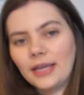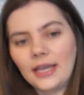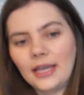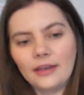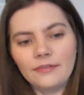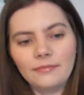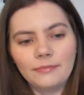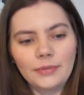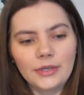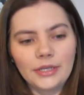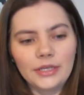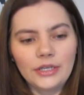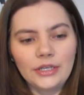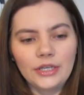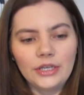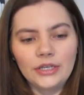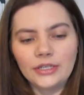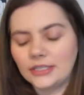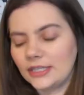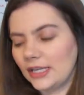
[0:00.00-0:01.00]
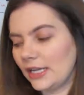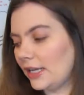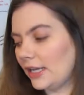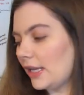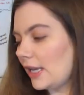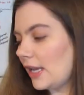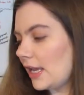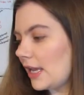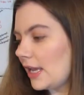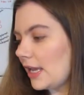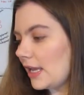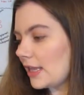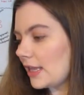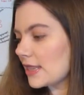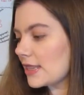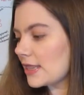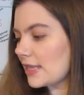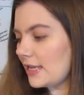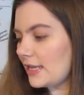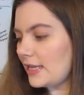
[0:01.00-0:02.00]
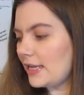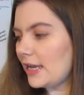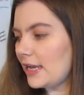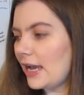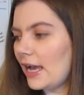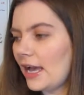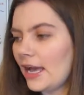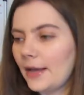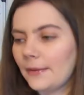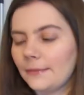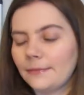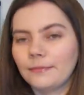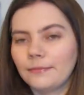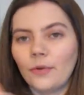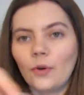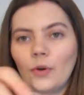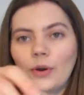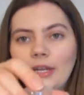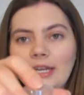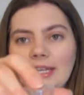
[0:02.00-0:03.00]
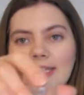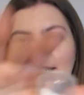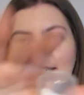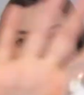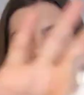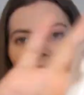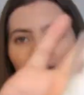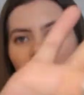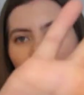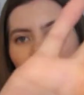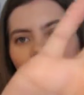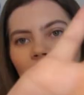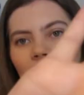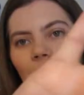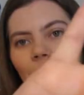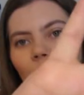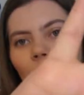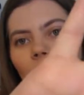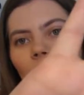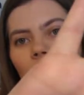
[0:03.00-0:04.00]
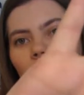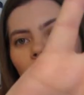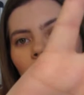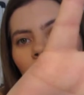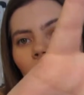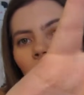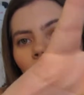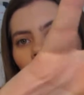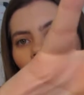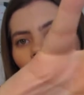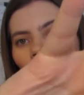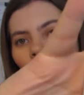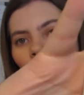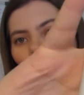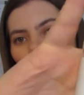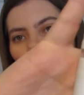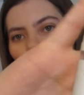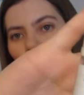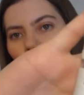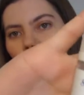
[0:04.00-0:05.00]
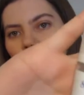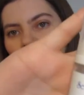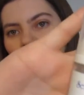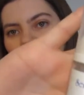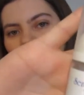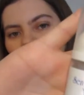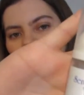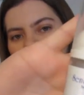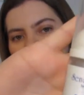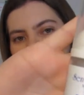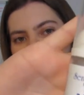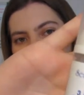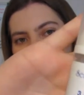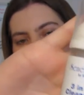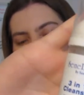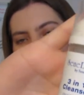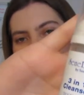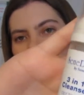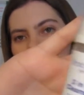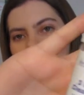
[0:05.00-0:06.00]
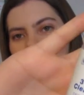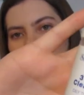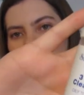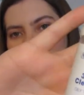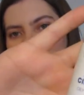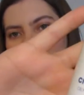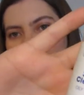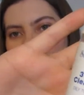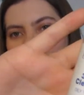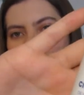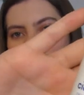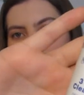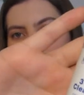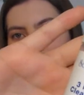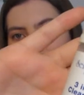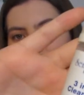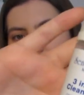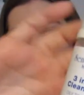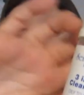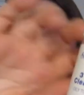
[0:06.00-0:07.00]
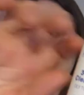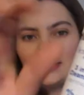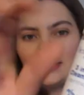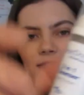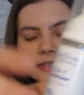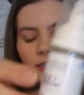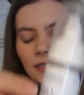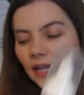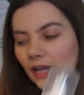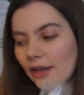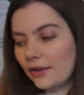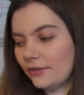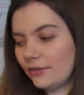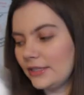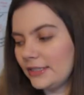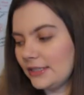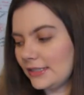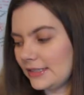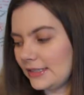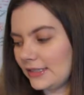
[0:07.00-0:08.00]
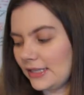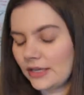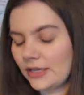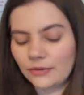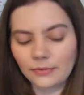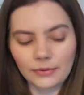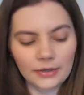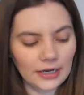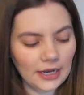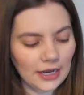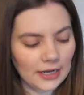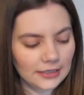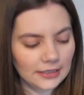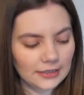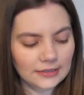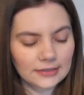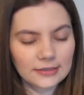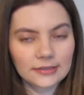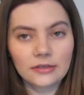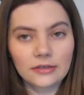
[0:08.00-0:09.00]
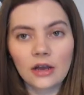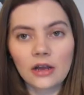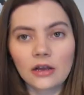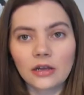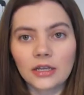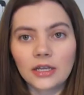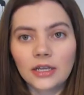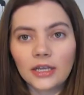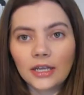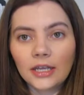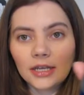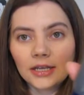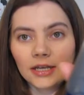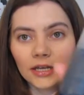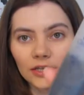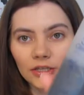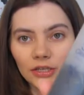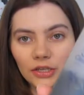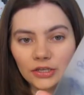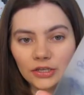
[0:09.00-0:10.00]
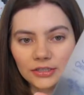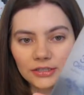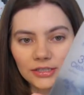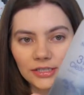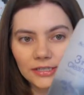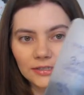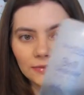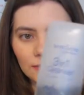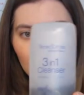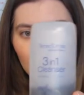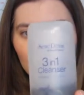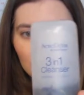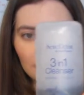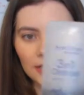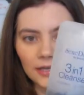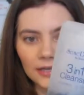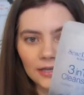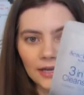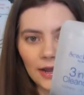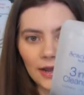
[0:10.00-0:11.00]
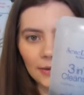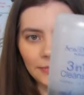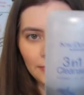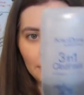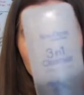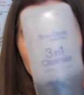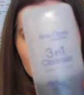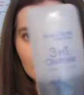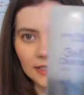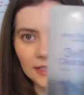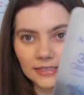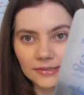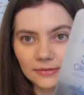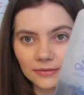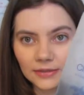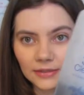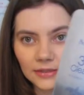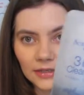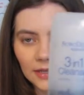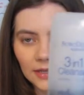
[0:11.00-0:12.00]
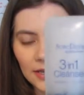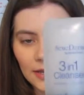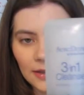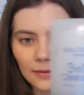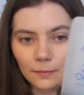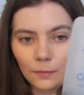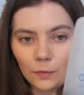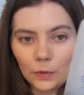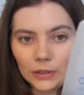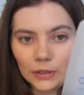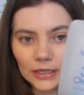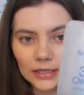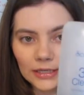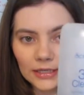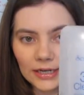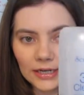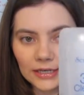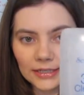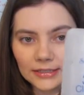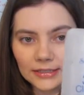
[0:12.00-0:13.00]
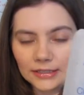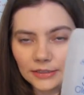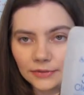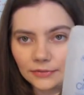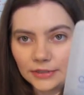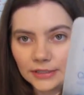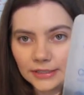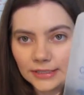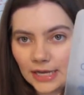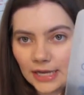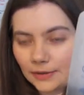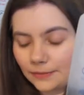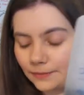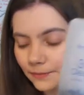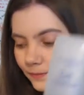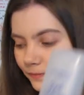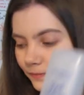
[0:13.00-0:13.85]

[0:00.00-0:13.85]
have been using the oily to acne one, which is completely empty. So this is the other one I had in stock. I used this one, and now I'm using this one morning and night until it runs out.